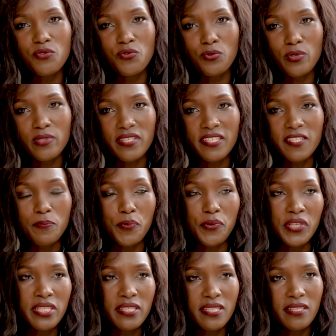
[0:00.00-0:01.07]
it to those
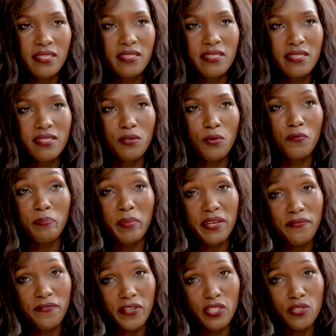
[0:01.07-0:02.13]
experiences of
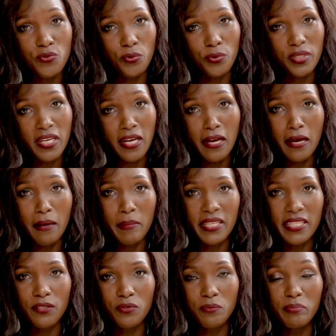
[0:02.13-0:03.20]
my friends who would come
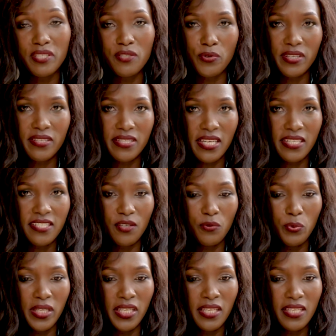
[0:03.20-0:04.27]
and they would be so excited
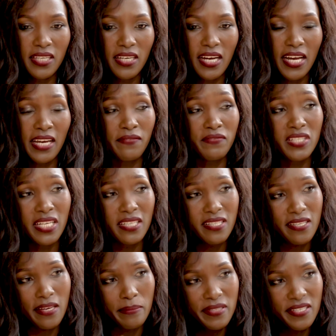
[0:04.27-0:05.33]
when I have done
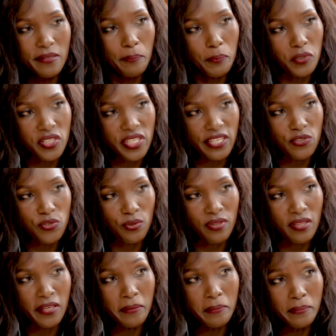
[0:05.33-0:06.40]
some simple touch
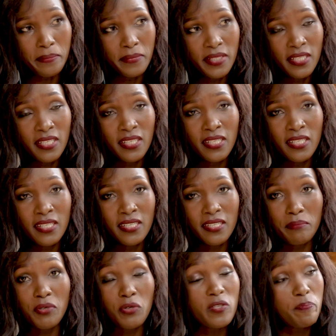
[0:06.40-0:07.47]
on them.
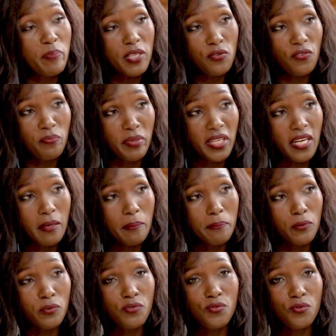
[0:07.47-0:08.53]
Because part of makeup
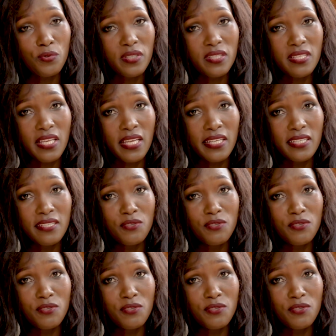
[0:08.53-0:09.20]
also is like